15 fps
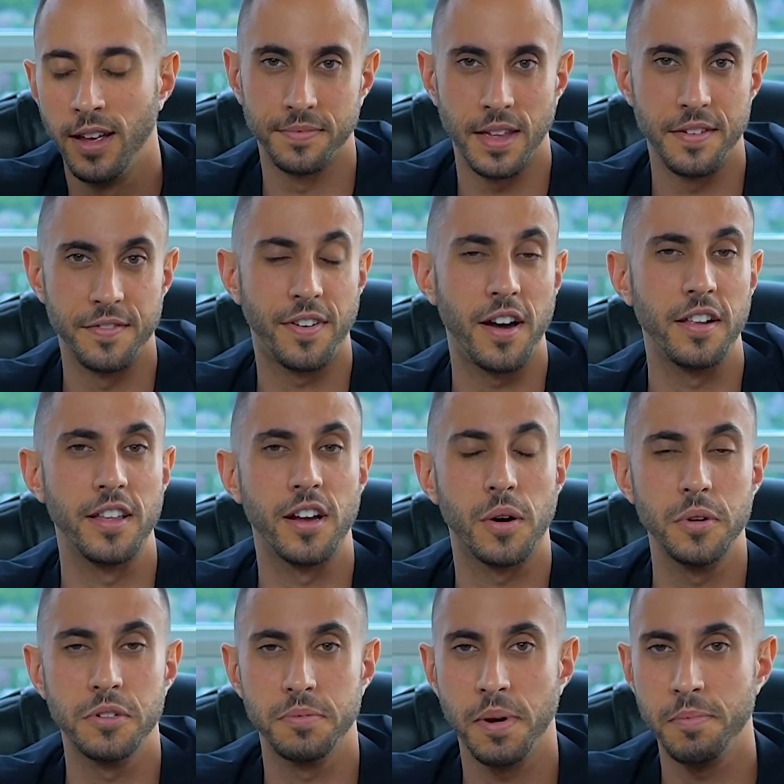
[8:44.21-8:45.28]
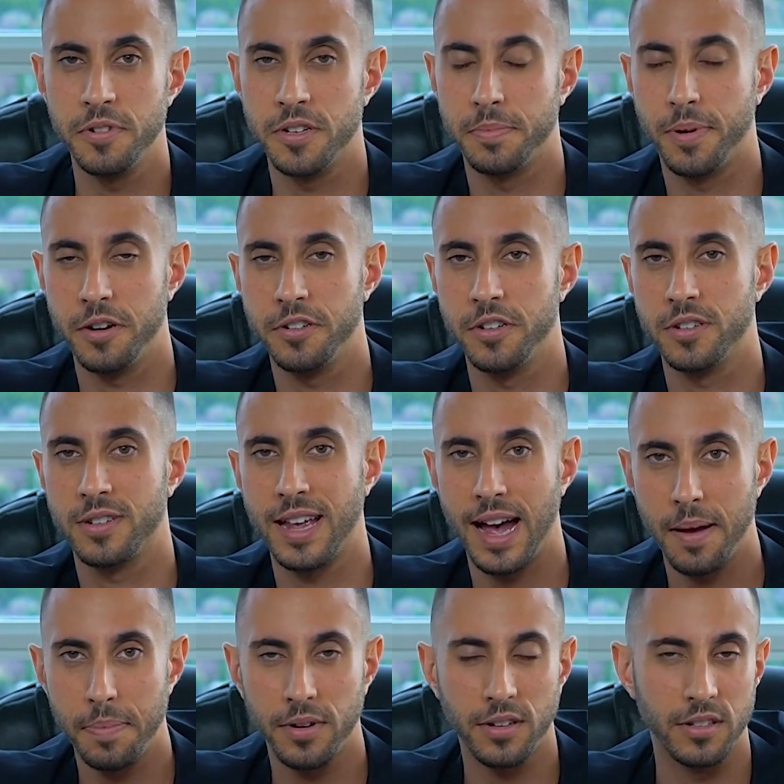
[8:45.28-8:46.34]
And finally, always remember Departures
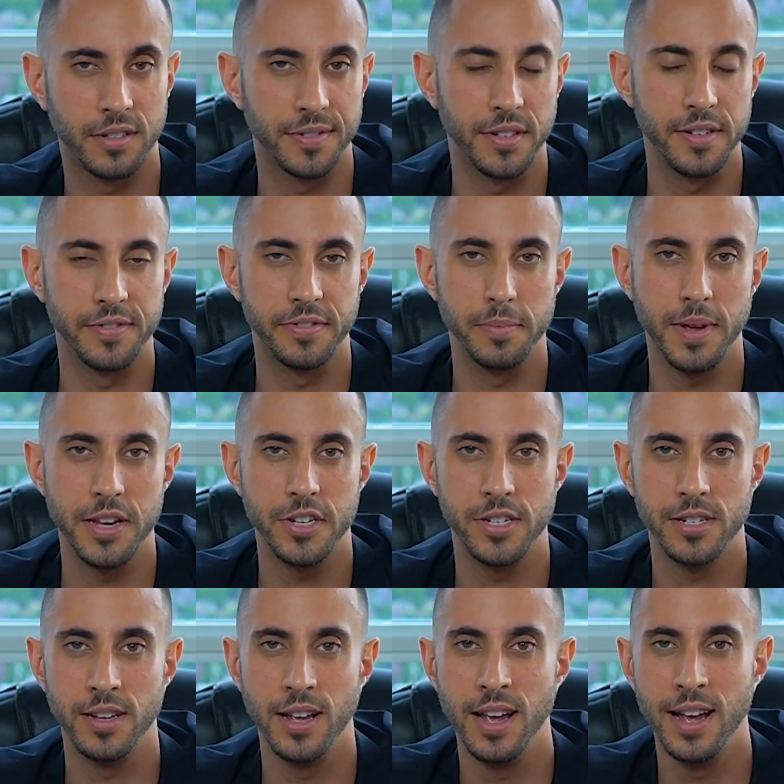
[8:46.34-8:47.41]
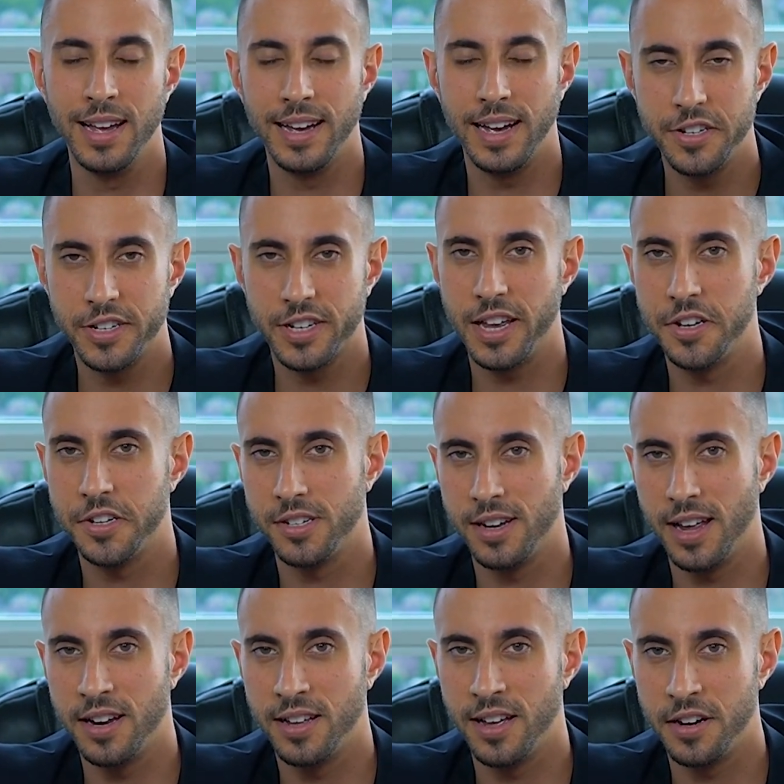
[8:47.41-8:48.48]
Capital is for information, education,
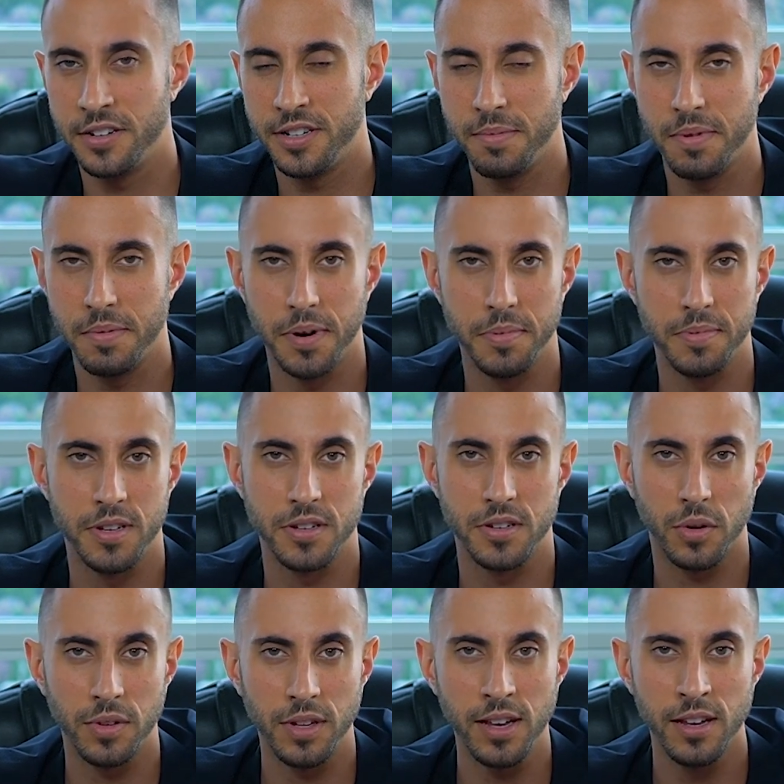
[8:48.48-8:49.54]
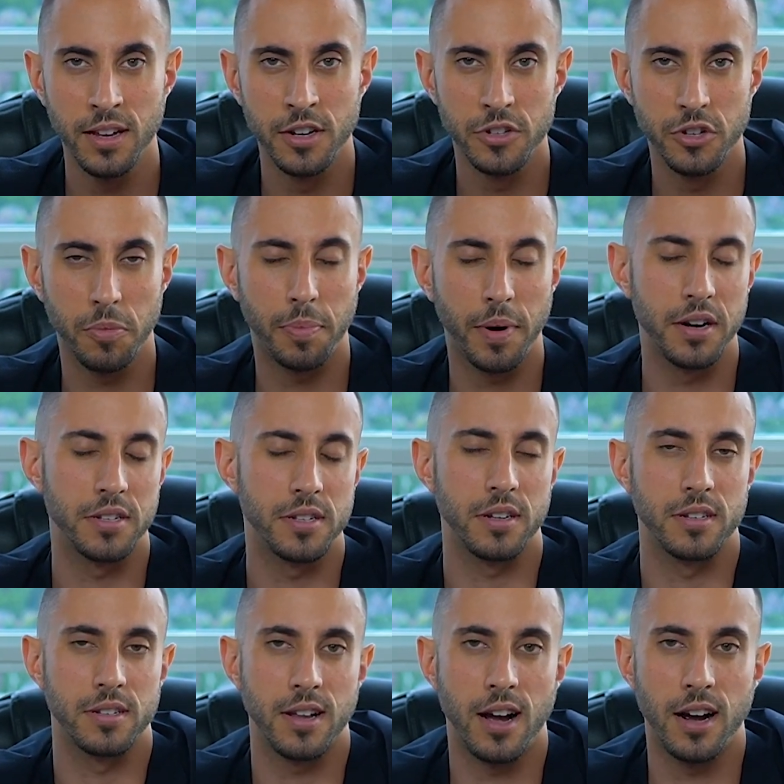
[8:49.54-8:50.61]
and entertainment purposes only. Don't buy or sell
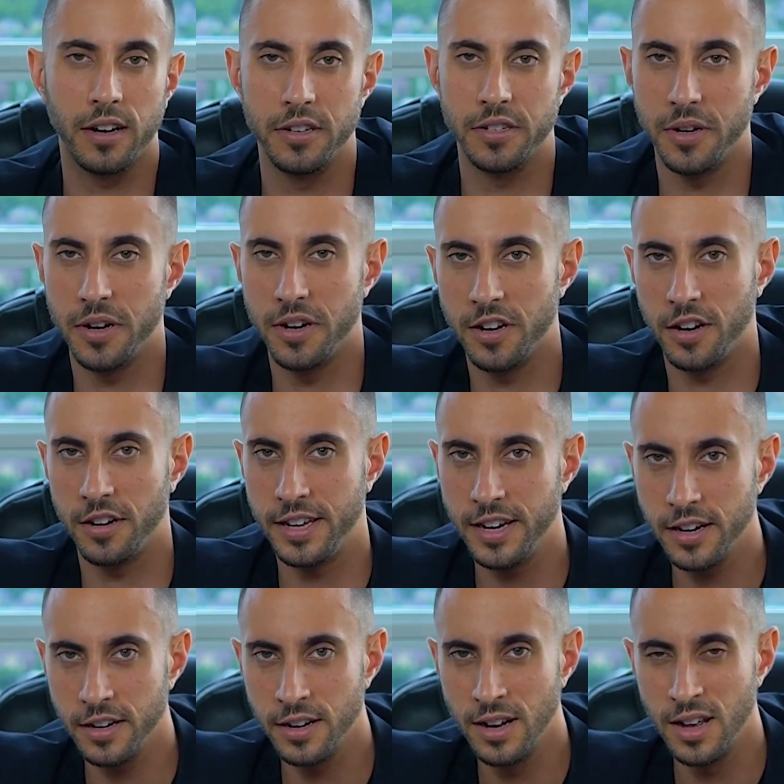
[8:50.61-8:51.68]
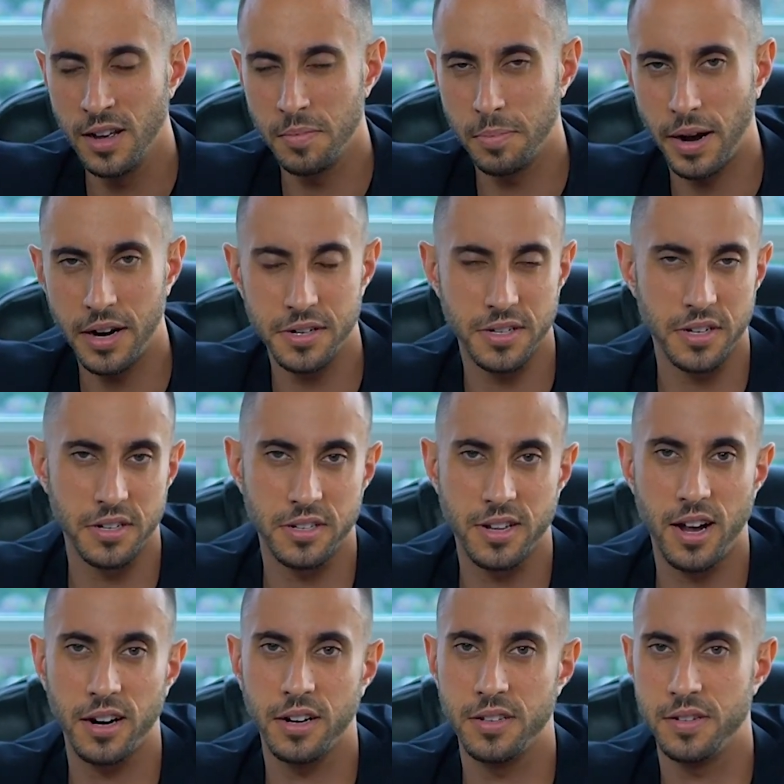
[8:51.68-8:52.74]
stock because you heard it on here. Buy or sell
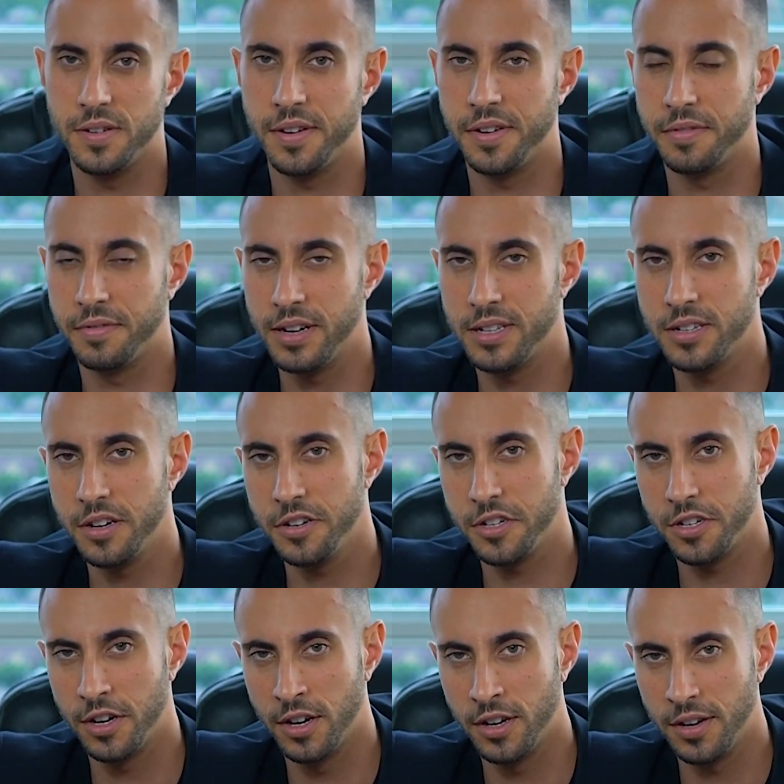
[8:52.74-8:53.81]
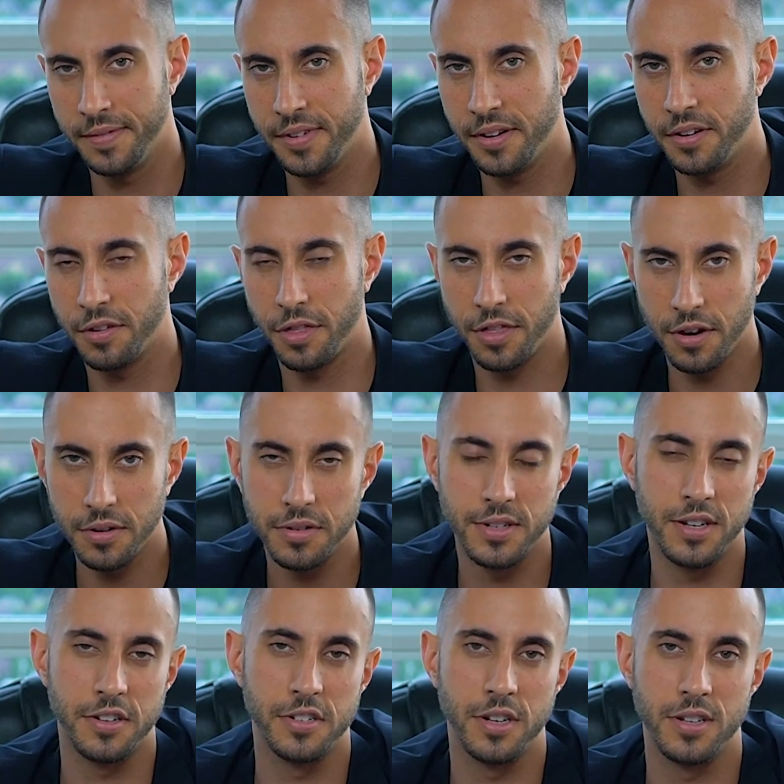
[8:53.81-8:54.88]
stock because you've done your research, you've done your thorough
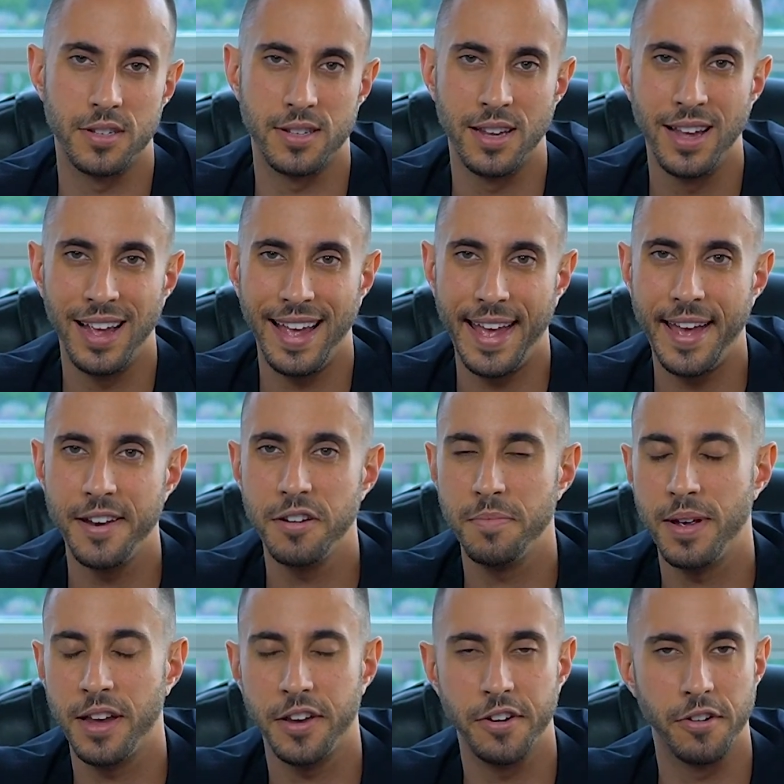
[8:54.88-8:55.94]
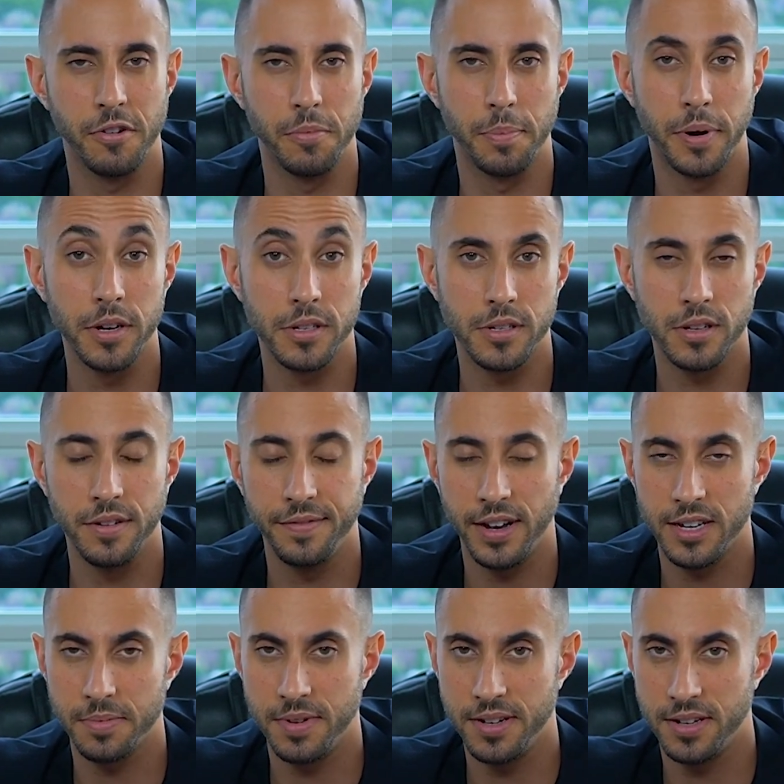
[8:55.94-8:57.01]
diligence, and you're making your own personal
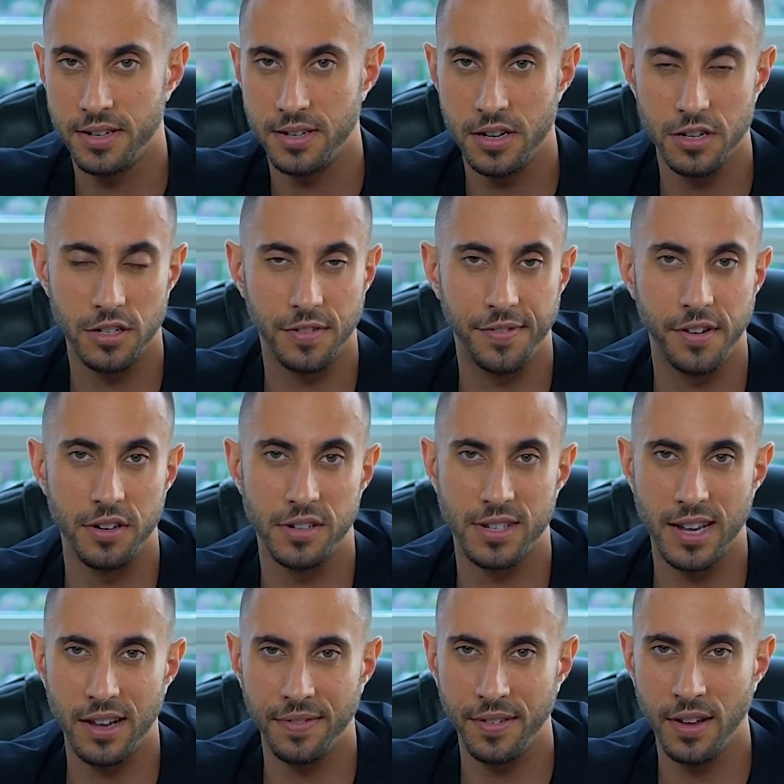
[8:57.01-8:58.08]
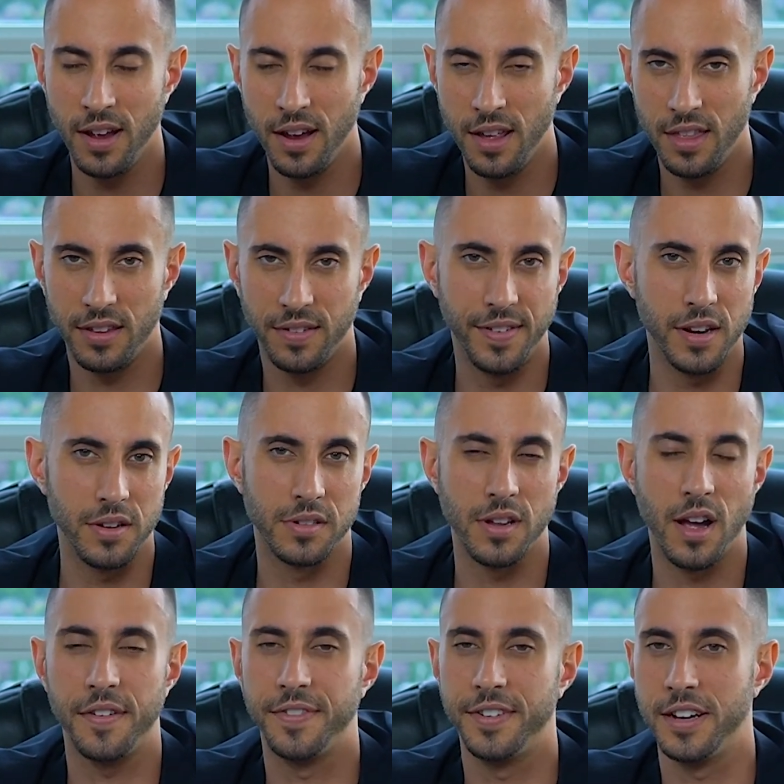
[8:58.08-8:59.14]
investment decisions for yourself. This video is
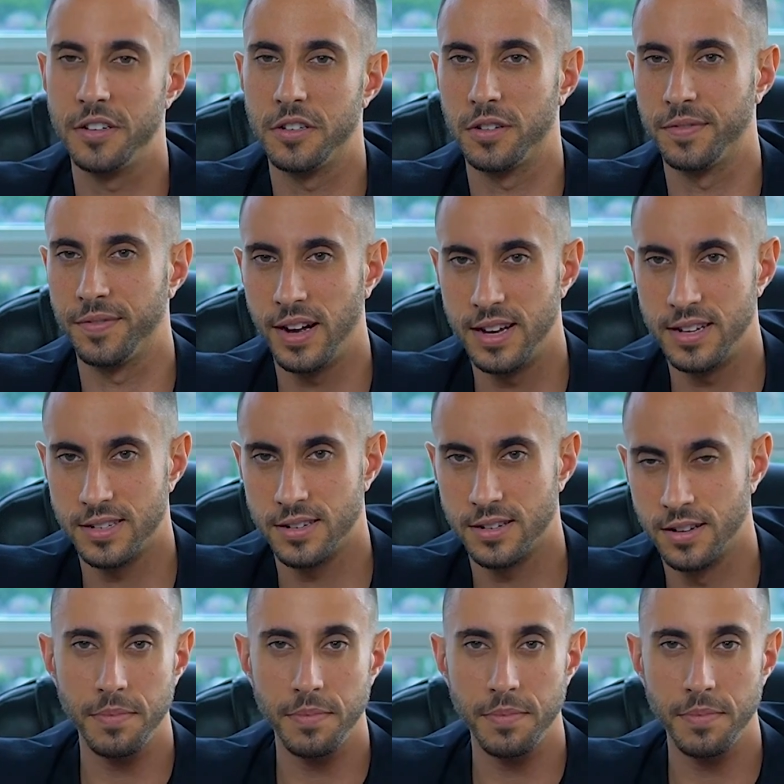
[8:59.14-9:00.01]
not financial advice.